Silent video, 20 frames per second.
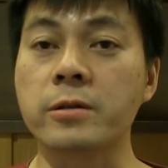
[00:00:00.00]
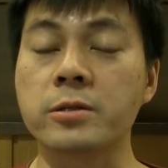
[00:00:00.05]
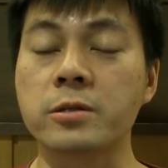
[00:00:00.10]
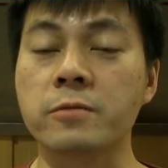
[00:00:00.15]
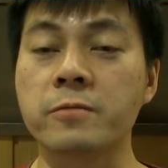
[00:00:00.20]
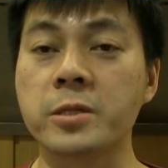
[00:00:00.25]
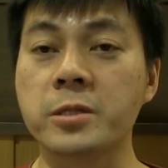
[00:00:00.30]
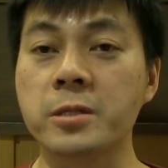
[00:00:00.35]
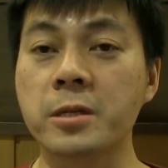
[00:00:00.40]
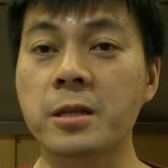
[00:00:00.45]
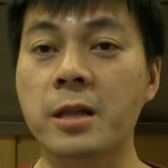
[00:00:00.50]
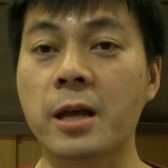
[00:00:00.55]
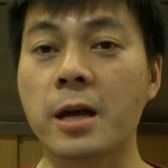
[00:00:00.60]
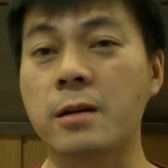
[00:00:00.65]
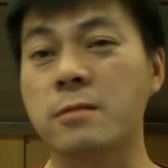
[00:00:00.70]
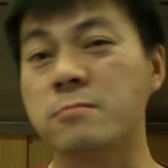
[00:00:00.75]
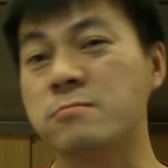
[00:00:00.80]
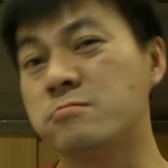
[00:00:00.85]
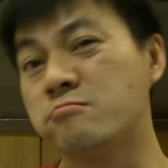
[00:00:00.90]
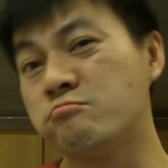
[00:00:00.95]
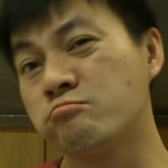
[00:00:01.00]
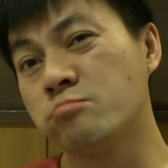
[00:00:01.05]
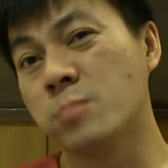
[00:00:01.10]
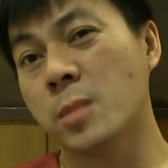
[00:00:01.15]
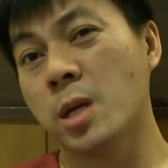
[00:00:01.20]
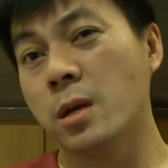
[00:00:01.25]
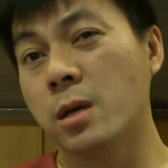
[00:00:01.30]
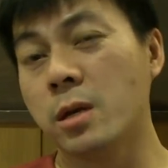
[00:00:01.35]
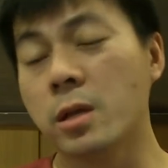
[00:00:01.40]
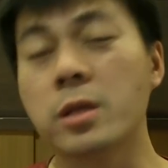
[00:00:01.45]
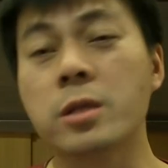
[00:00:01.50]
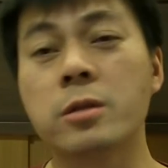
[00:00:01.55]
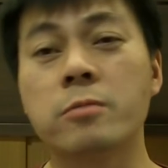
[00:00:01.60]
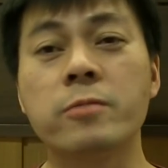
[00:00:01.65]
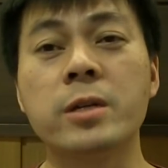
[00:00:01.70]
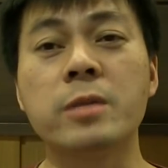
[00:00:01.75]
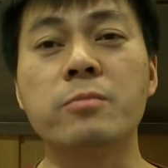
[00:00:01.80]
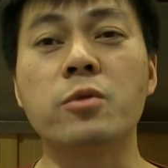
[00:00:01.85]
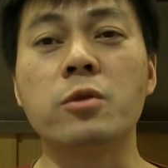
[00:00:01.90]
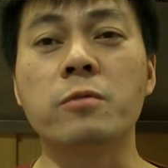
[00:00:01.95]
so we still have
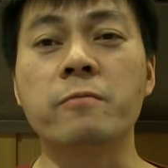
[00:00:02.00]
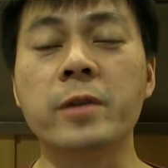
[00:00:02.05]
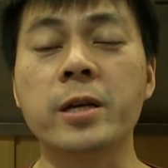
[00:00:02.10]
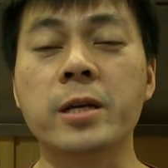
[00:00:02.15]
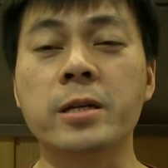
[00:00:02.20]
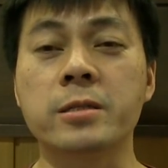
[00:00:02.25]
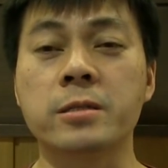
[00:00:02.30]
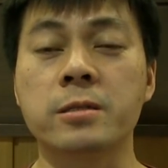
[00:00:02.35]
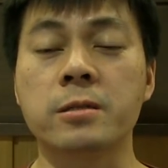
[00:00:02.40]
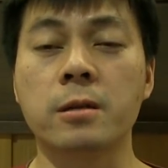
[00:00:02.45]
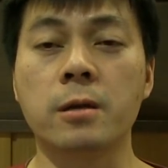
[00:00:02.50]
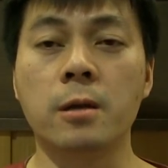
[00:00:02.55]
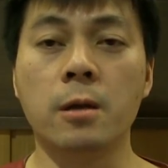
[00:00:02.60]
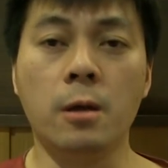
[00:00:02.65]
3 more weeks.